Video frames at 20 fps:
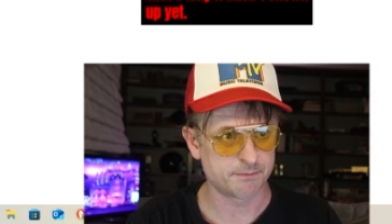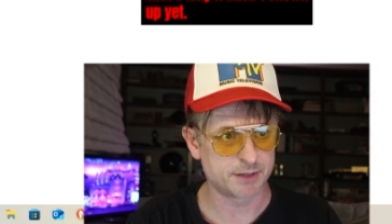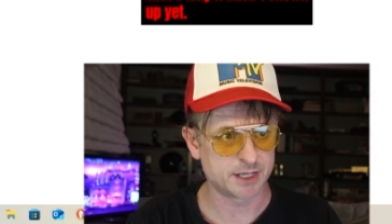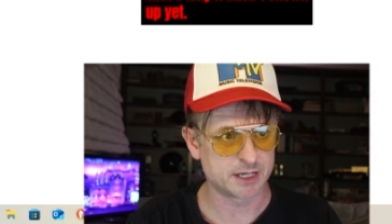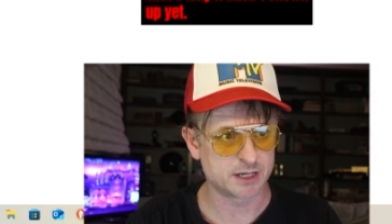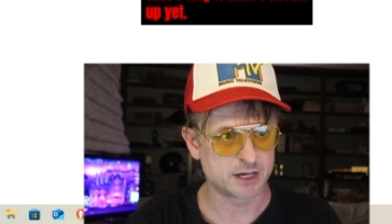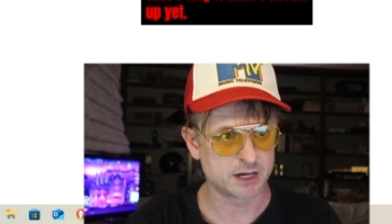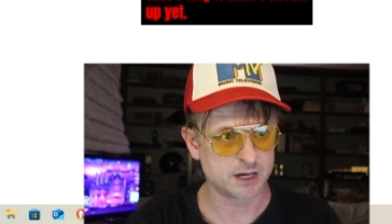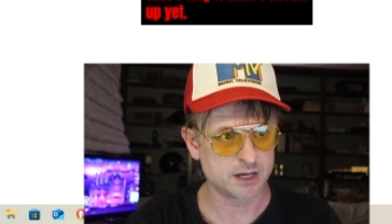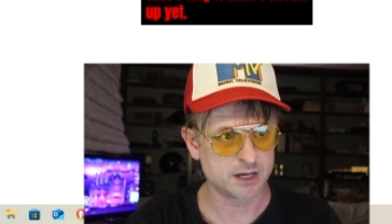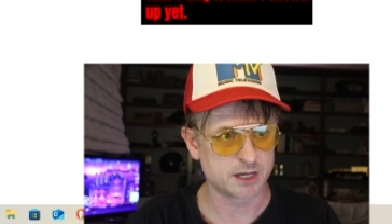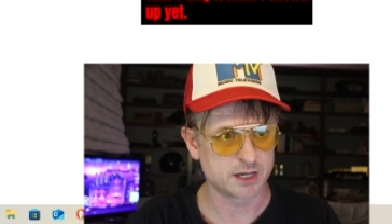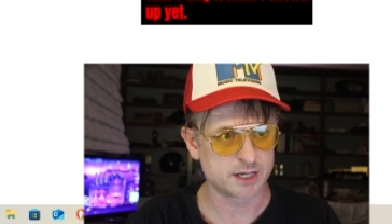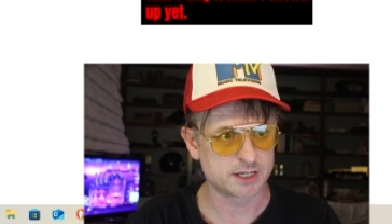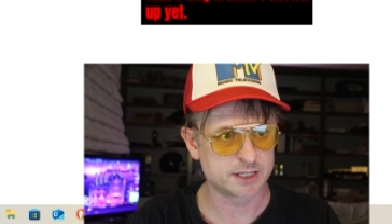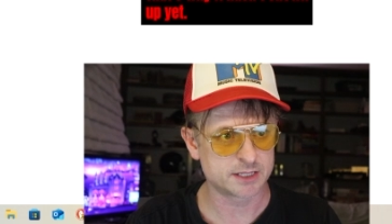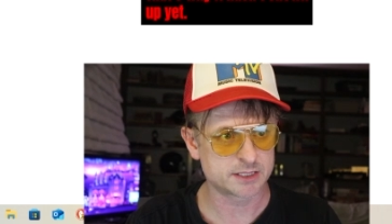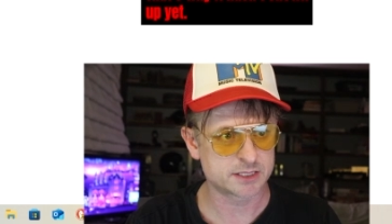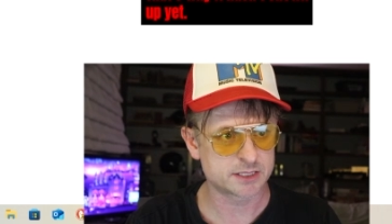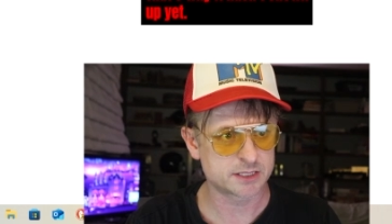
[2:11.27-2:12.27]

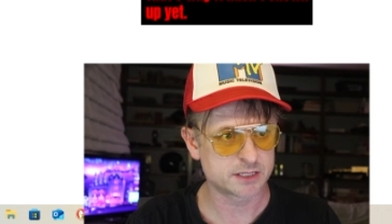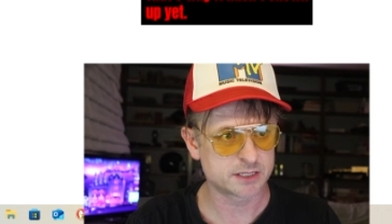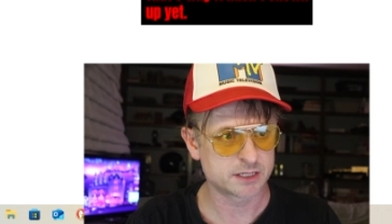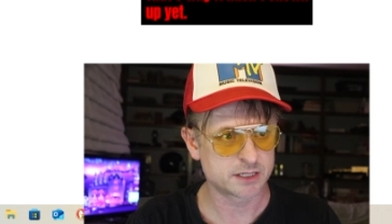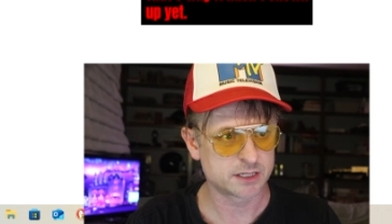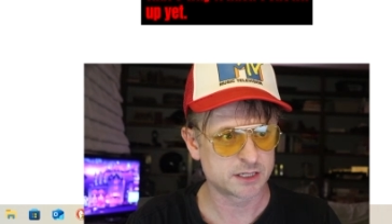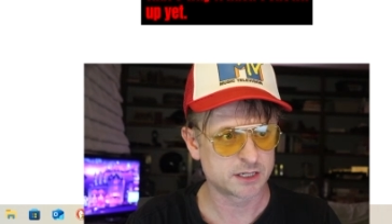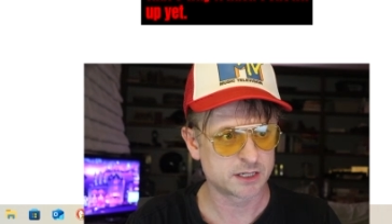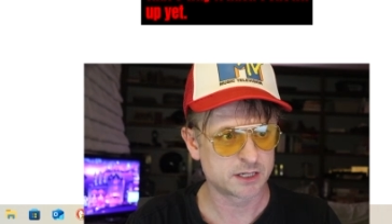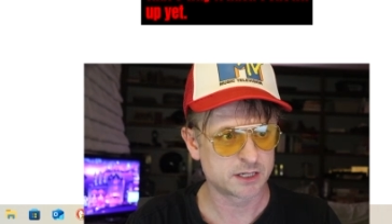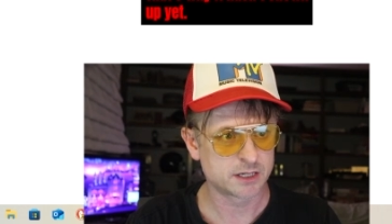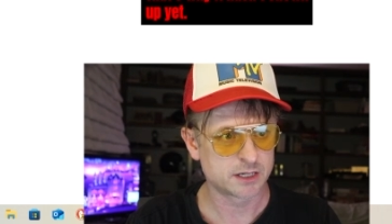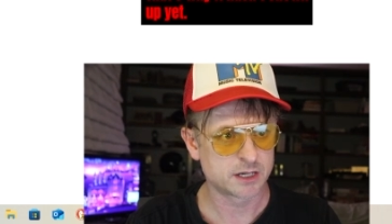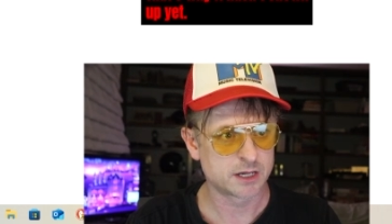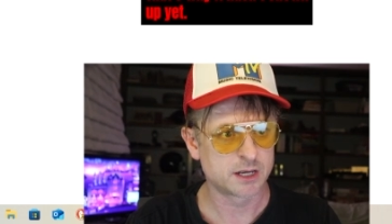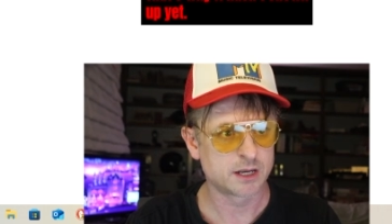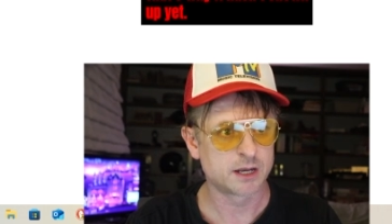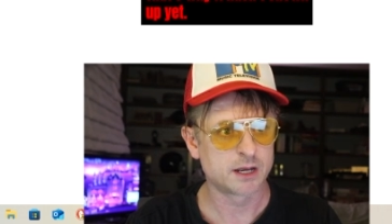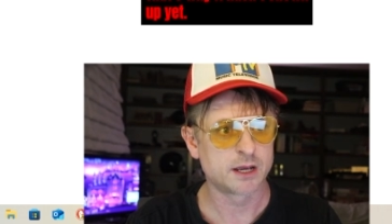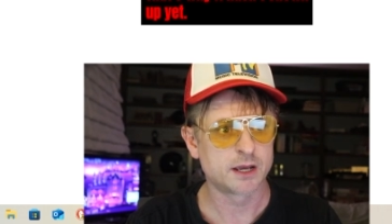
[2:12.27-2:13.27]
because
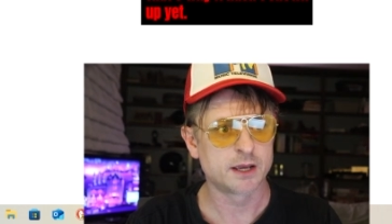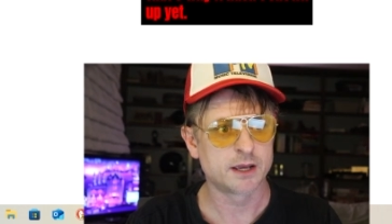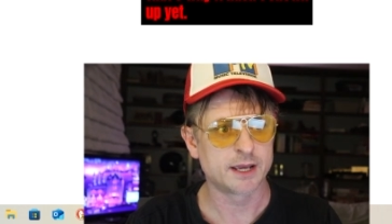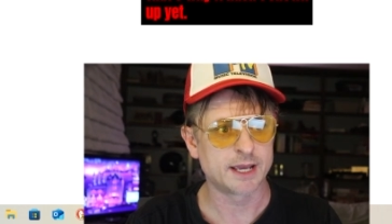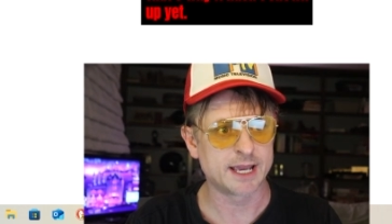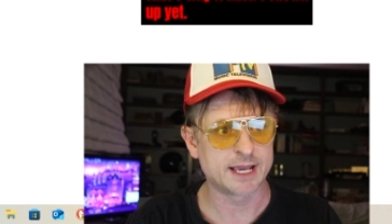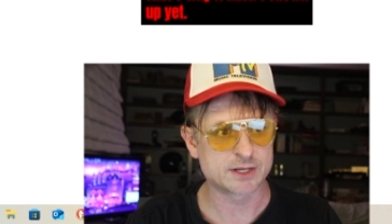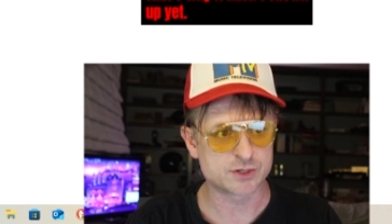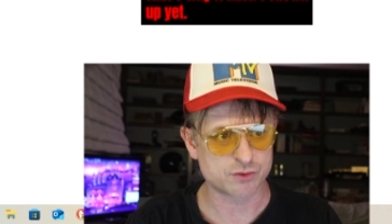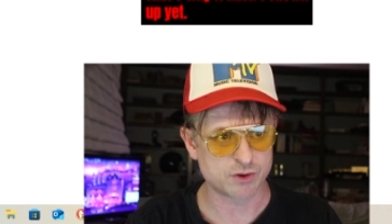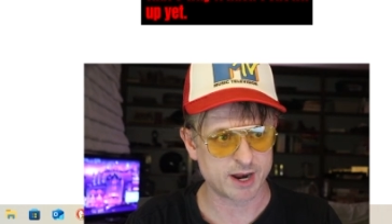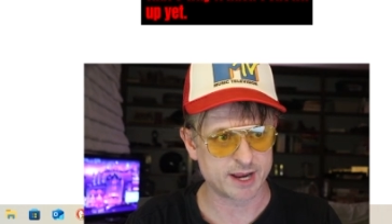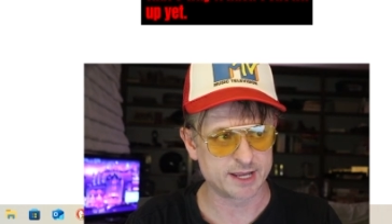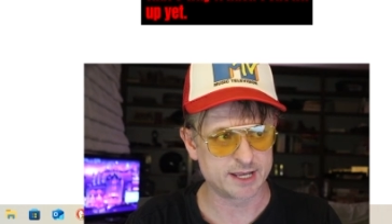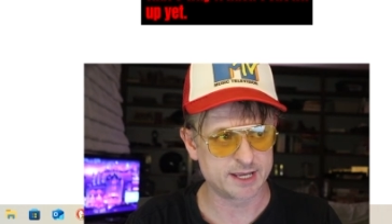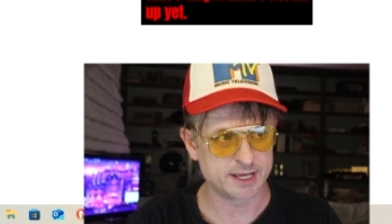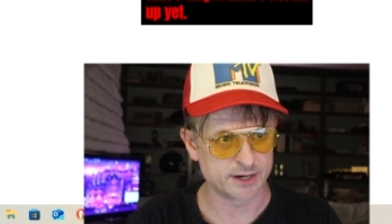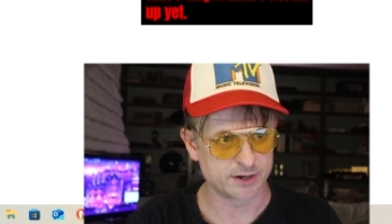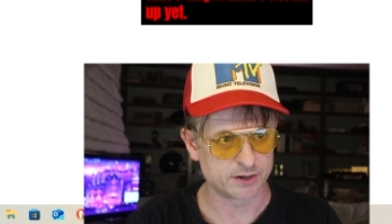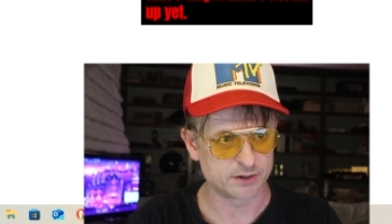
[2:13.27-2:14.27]
it's right
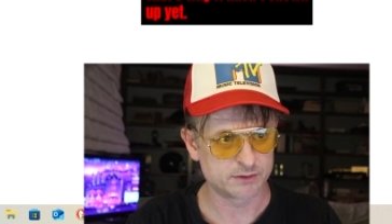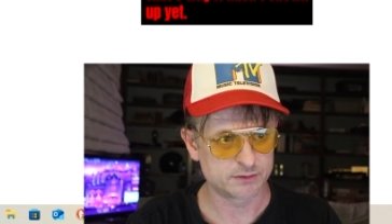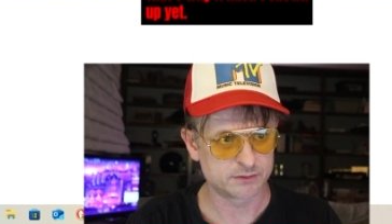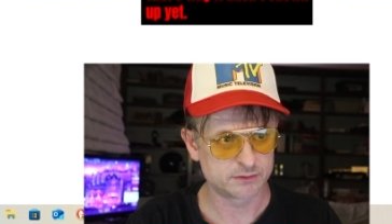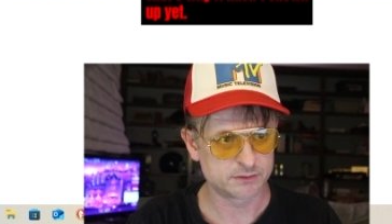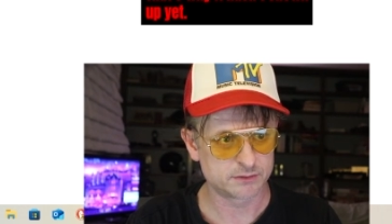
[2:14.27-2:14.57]
here.